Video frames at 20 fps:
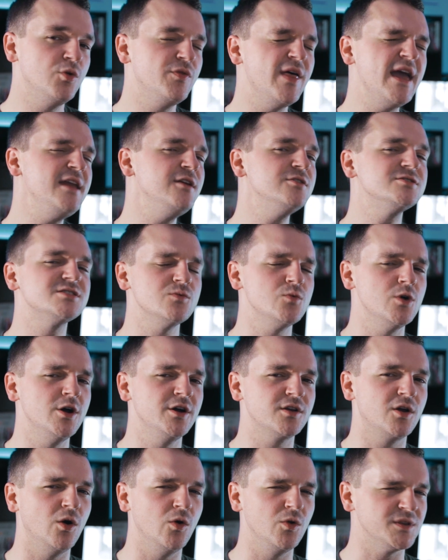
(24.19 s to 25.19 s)
Well, they use a
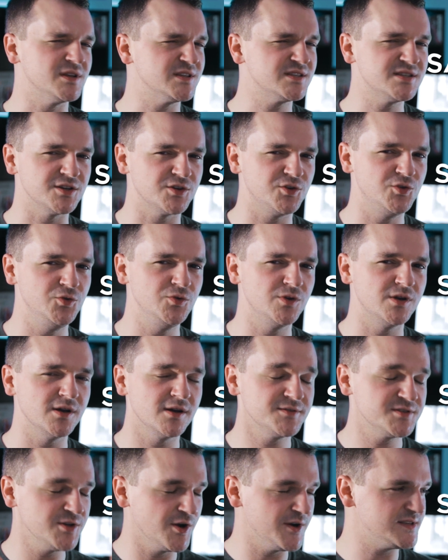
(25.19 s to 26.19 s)
word called
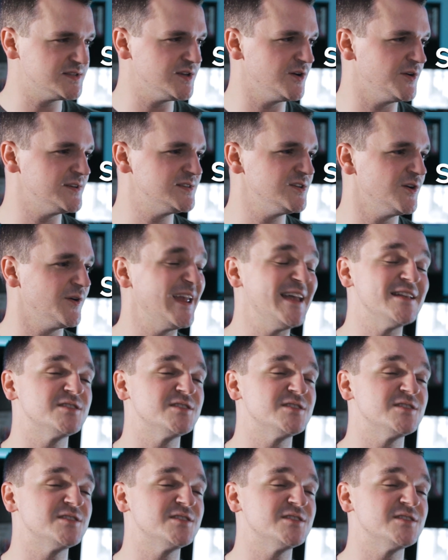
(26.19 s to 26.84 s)
Sakuga. Sorry.